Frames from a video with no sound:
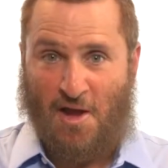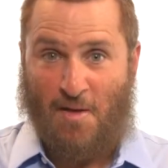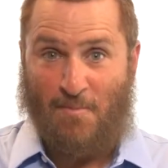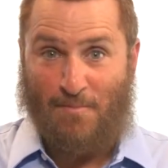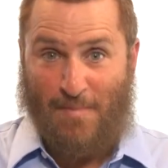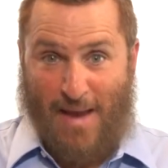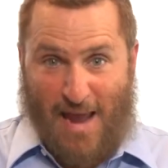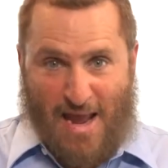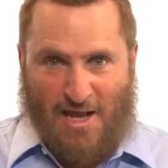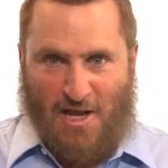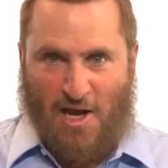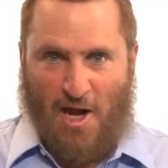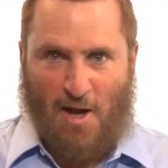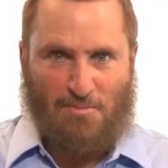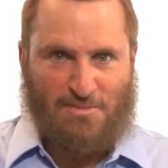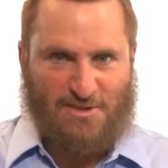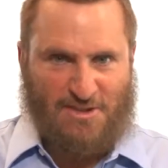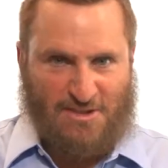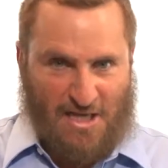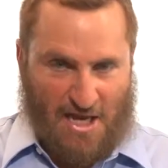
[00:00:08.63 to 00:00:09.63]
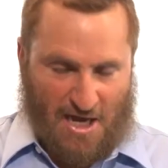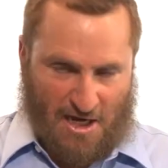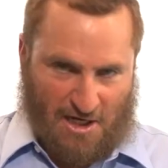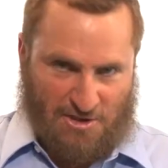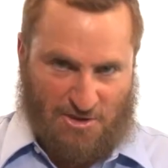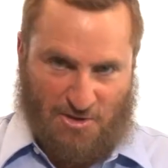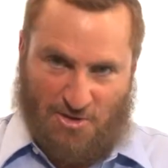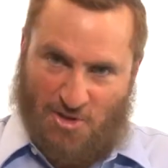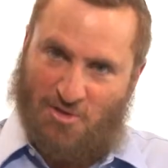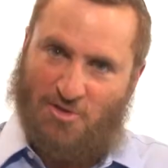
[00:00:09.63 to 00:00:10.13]
Make up
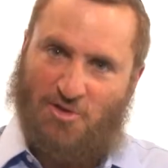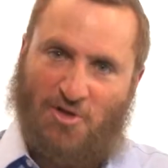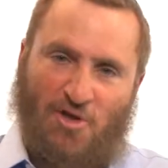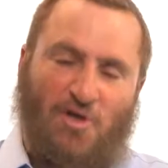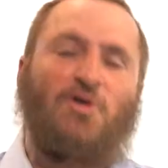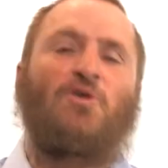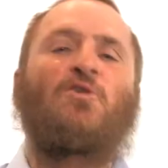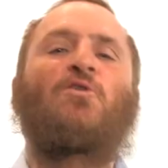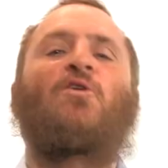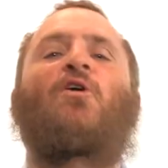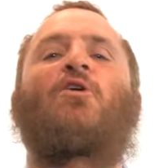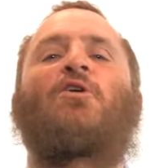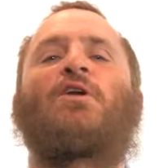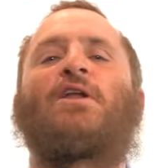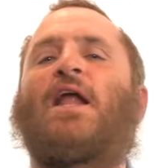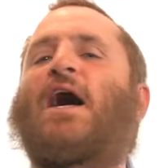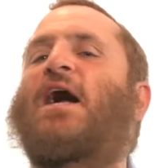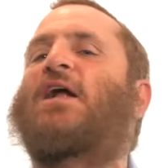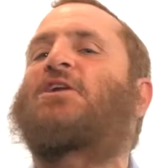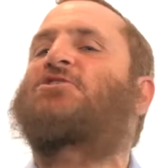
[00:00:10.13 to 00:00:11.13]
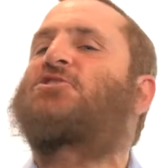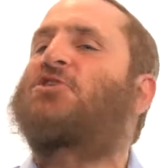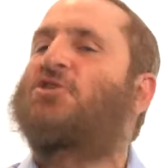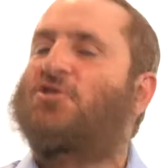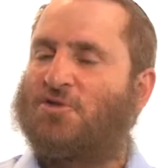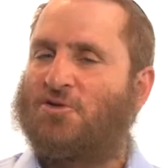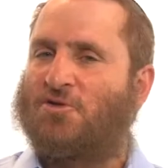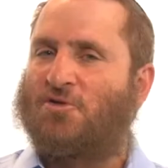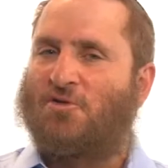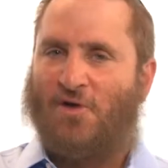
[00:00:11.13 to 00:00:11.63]
sex, to do or not to
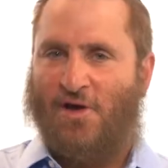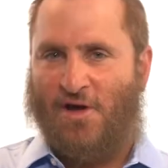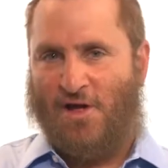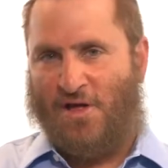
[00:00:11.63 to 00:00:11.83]
do?